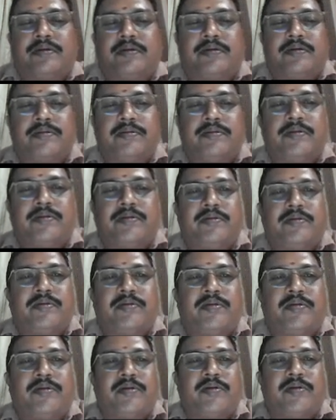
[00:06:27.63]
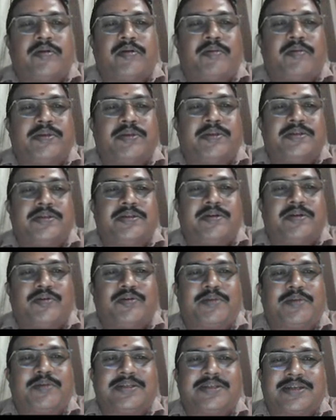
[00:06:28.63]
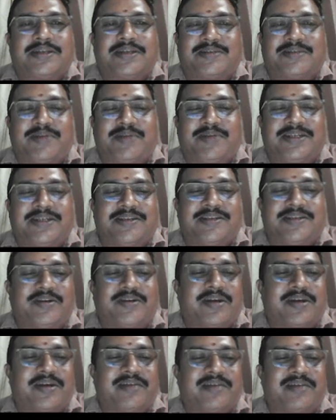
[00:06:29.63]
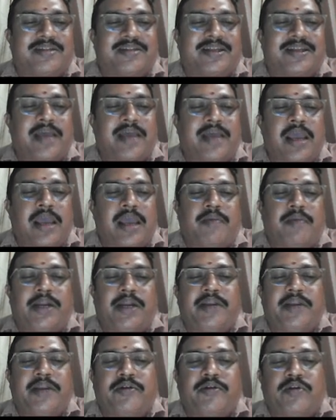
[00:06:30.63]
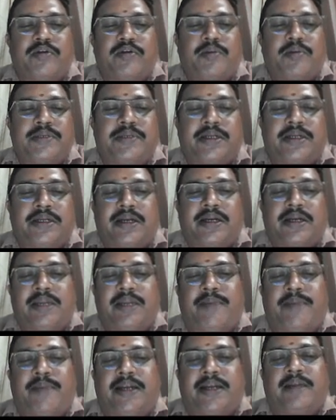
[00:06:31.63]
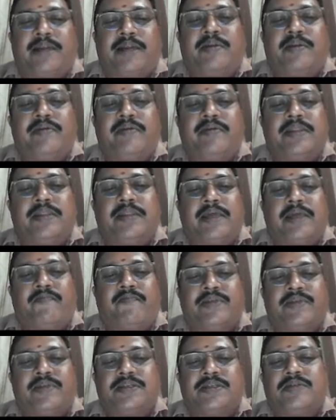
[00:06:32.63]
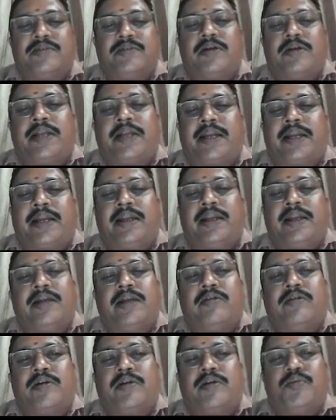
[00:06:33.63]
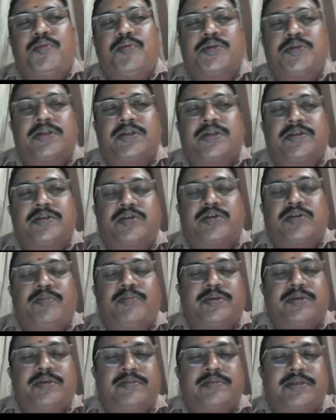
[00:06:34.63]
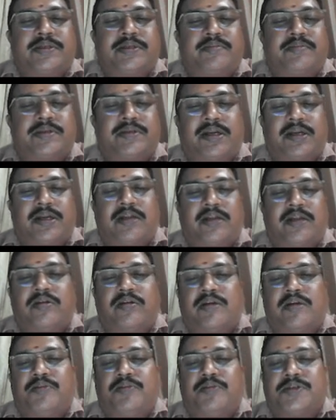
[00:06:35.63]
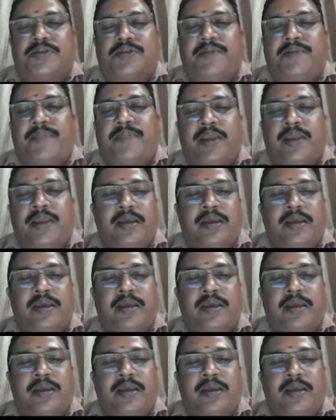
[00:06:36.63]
No much too much explanation is not given there. But in Europe, generally patentable with the emphasis on technical contribution. There should be some technical contribution.